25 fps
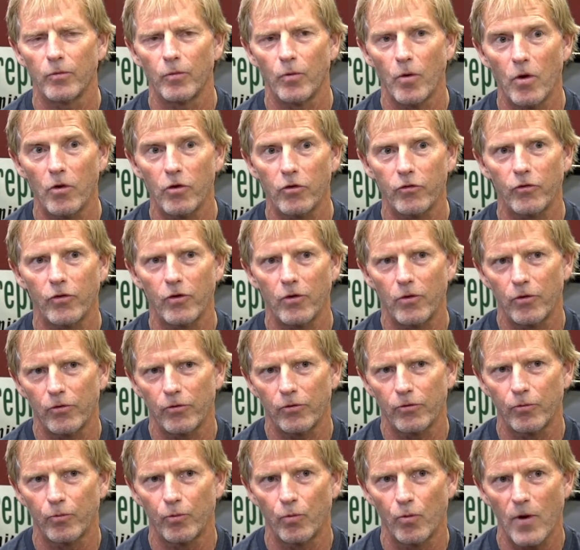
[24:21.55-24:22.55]
and
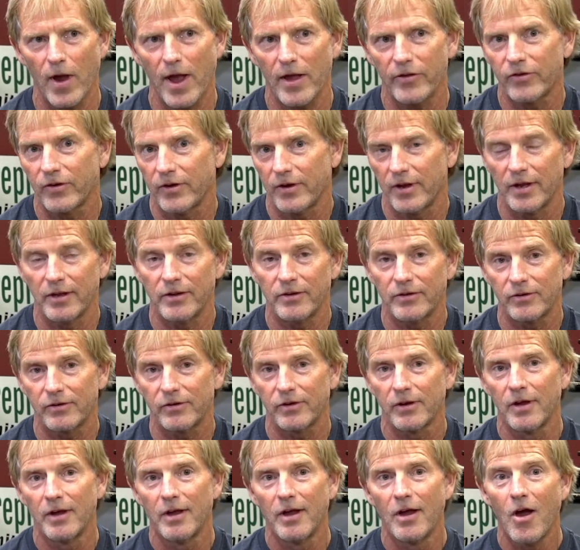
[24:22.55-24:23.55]
Roseville's
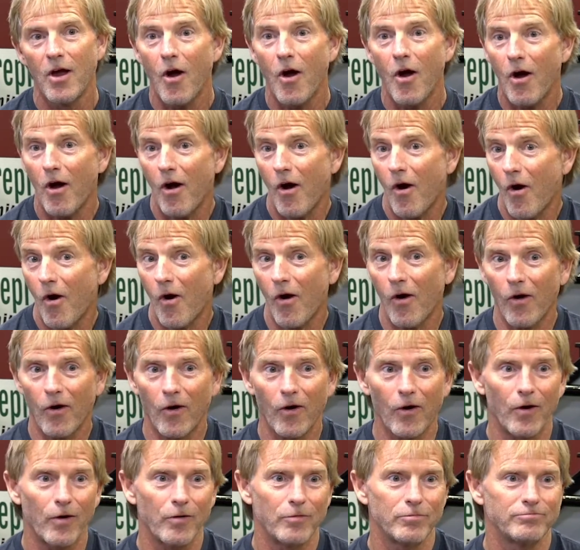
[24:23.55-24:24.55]
residents
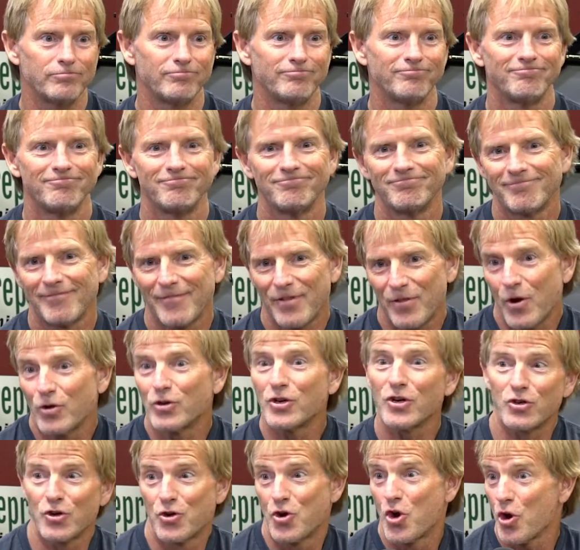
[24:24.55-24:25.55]
are—they're
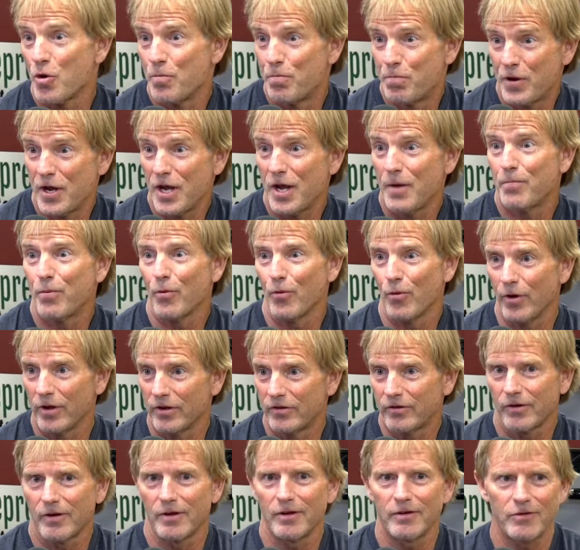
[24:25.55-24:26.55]
just good people.
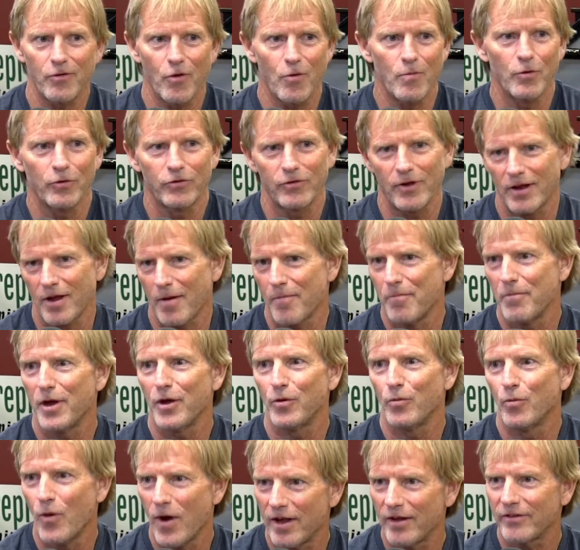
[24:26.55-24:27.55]
It's, it's almost like a
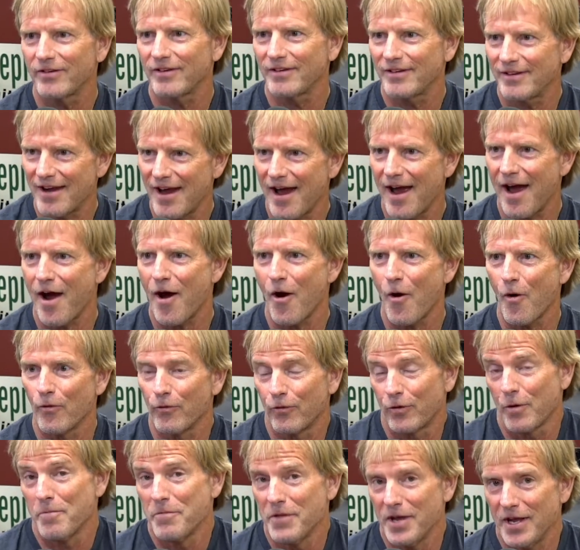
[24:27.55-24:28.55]
Midwest
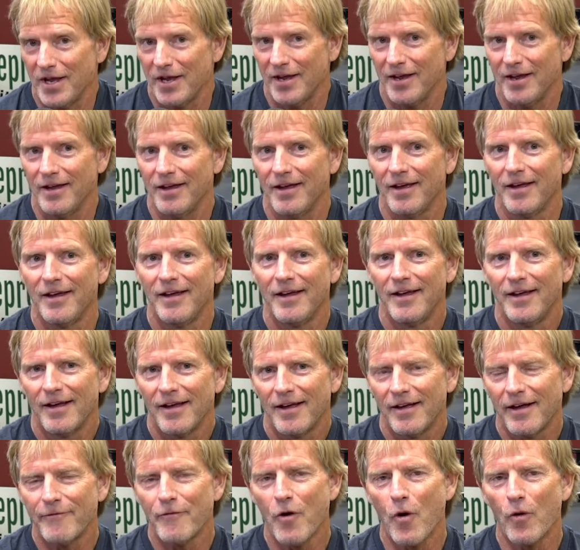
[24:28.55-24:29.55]
town to me.
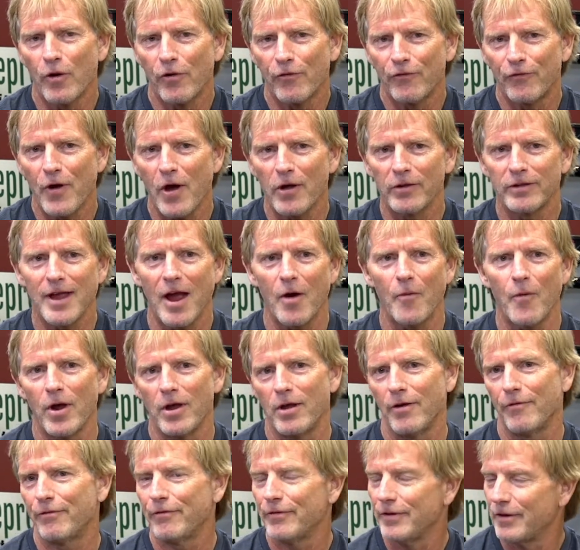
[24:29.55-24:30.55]
I've always felt that way.
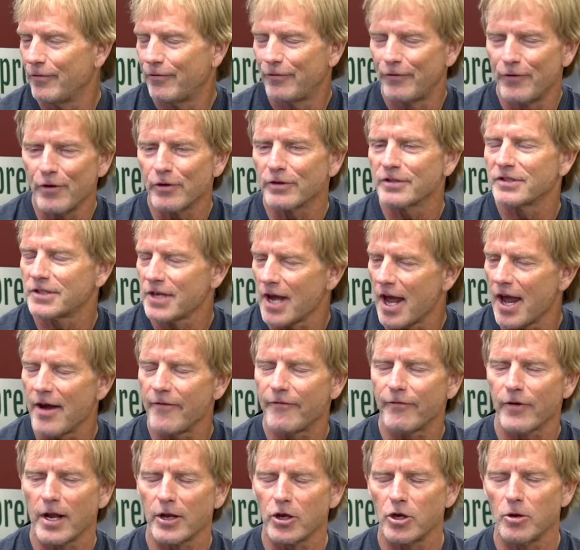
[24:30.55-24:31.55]
You, you feel
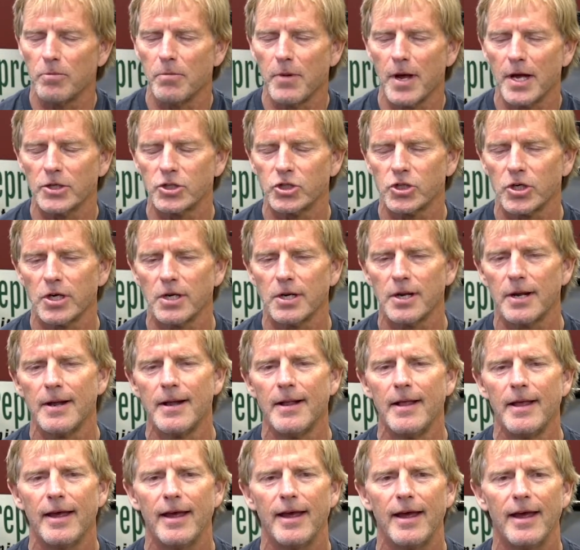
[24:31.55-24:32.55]
safe, like you mentioned,
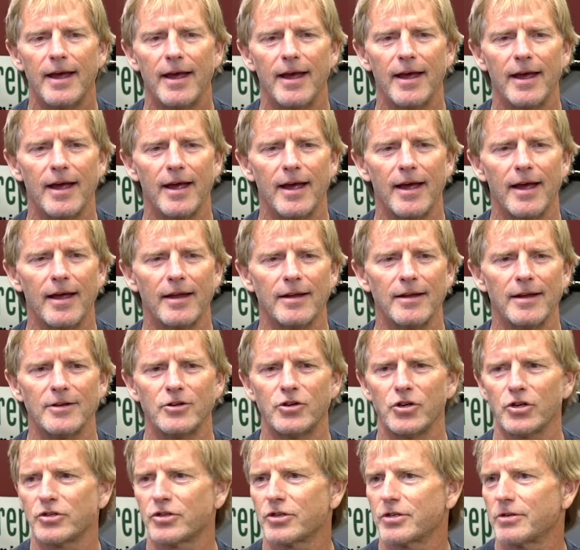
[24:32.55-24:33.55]
and
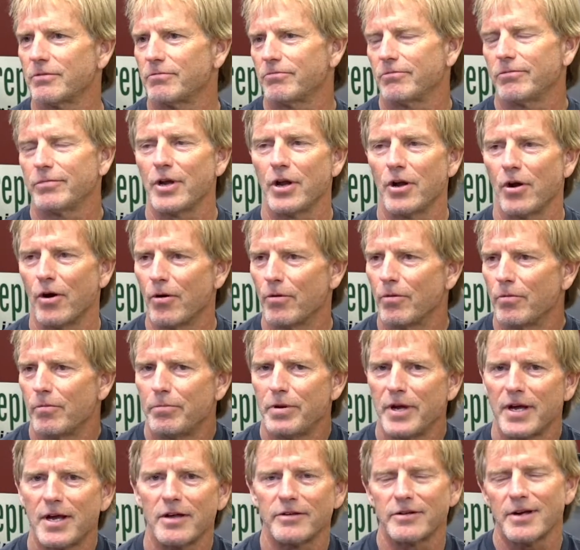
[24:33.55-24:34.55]
it just, you know,
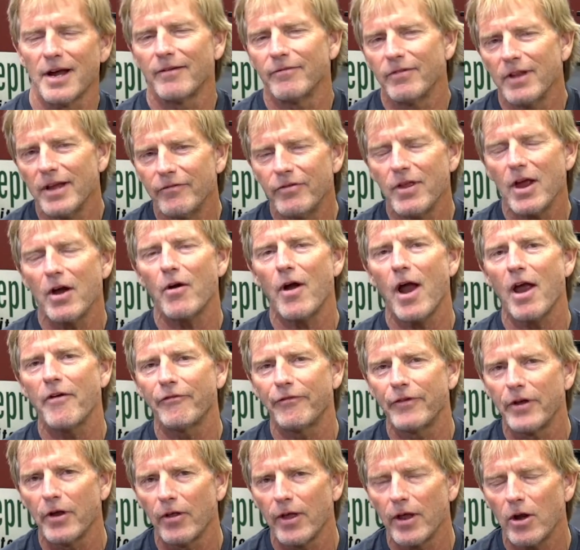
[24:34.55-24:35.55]
because I live there, I
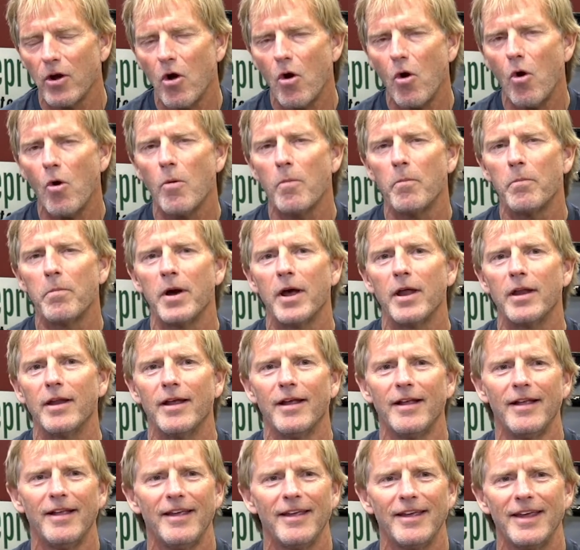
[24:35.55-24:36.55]
feel at home. But
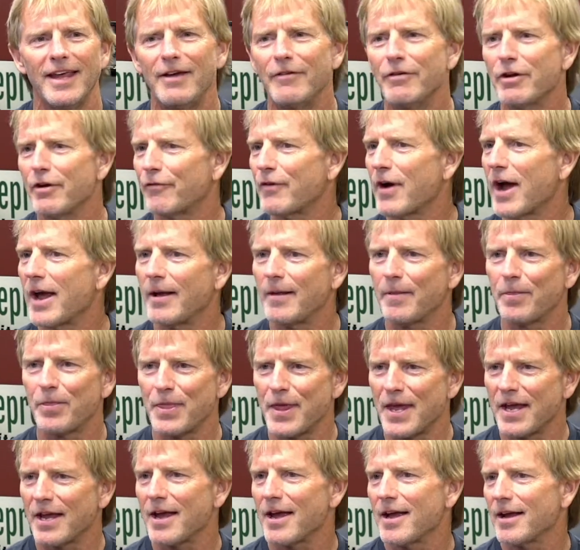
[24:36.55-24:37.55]
even if I
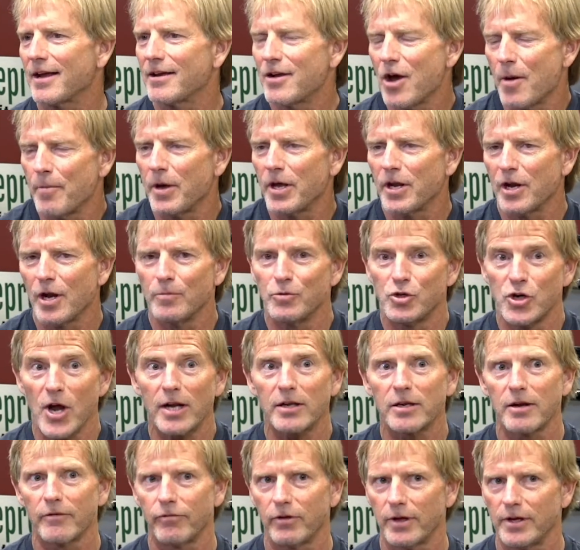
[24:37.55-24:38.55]
think I come in
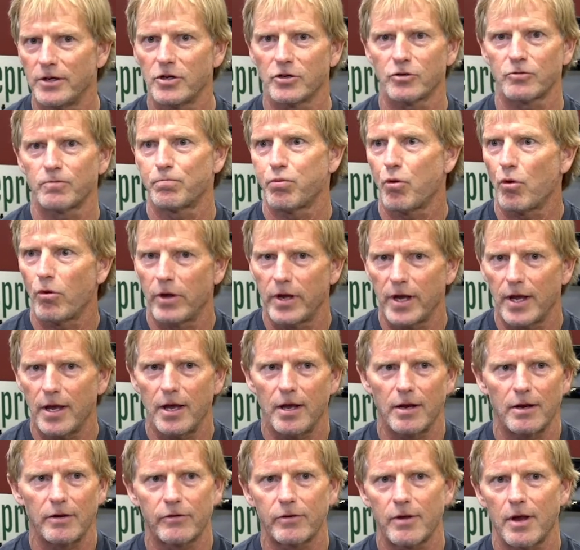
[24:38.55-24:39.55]
objectively, just pulling
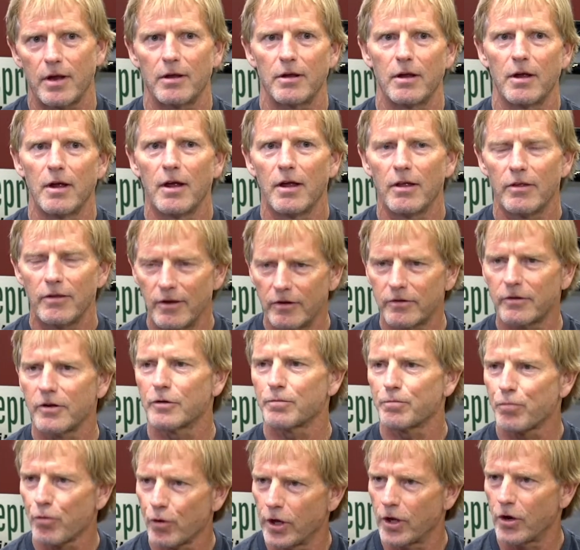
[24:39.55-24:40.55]
in, it's like this
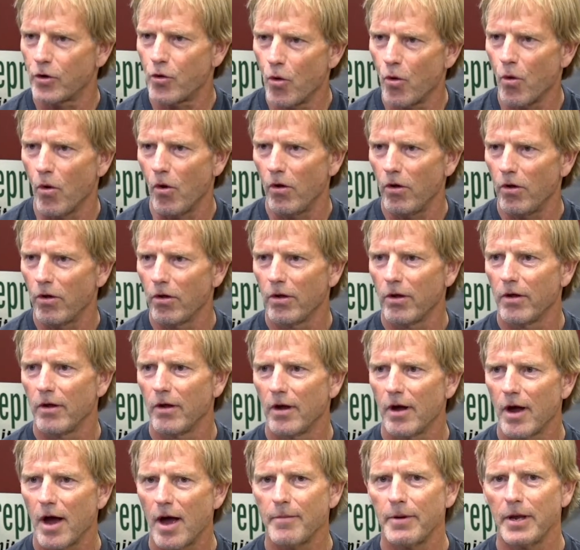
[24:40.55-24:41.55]
is pretty cool.
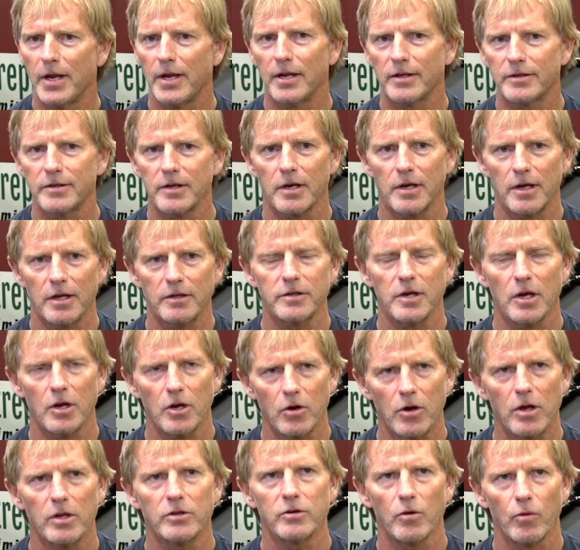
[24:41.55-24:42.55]
I mean, it's a it's a
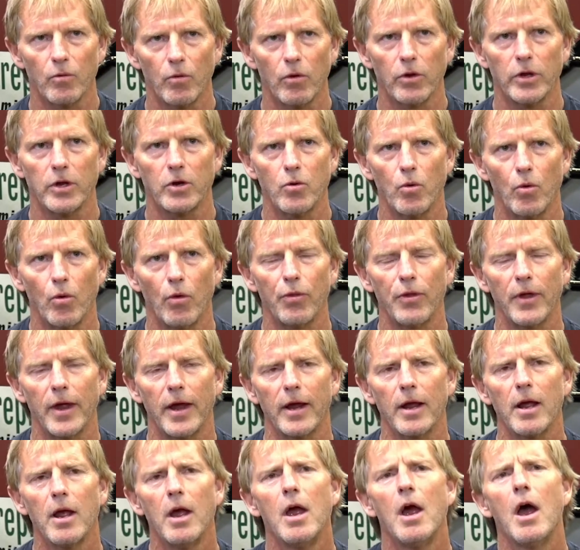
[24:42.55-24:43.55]
it's a really cool
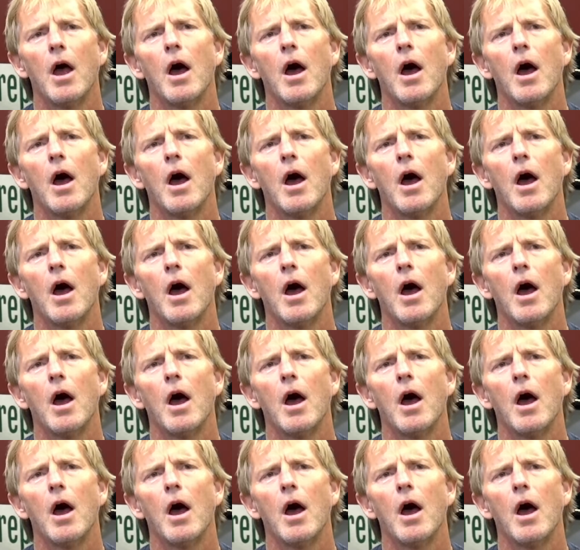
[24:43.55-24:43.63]
thing.